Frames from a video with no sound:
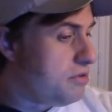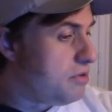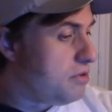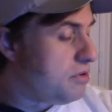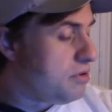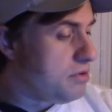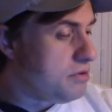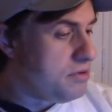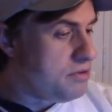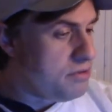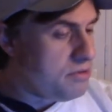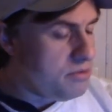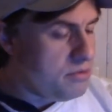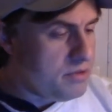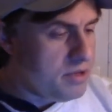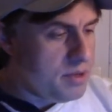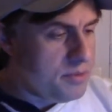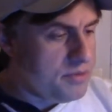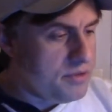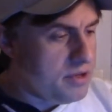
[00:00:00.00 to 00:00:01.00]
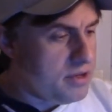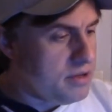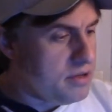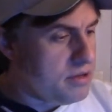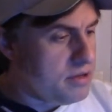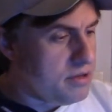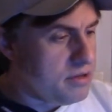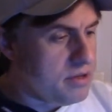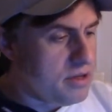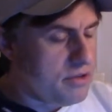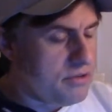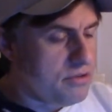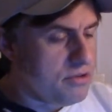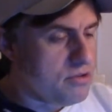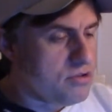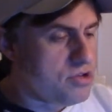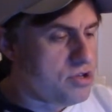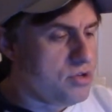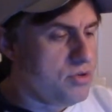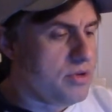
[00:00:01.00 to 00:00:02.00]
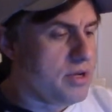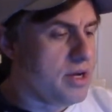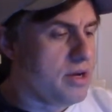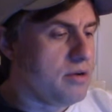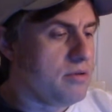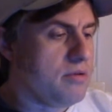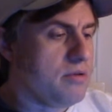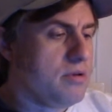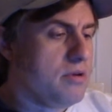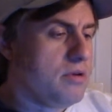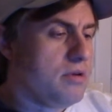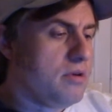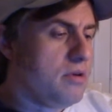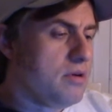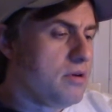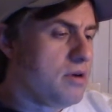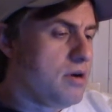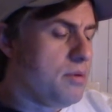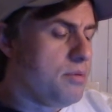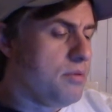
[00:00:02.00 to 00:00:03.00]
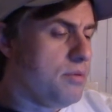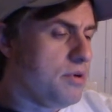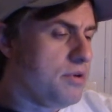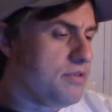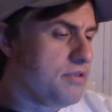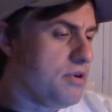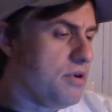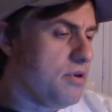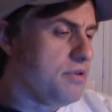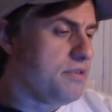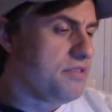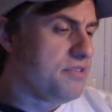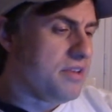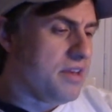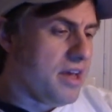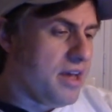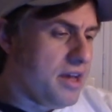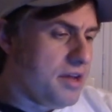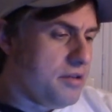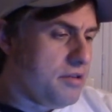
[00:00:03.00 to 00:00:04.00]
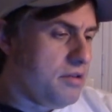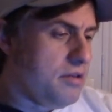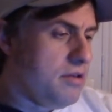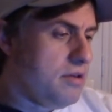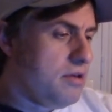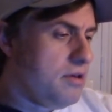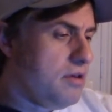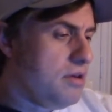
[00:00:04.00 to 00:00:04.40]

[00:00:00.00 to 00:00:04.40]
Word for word: You know, these two teams had a nice little shootout a couple weeks ago in Seattle.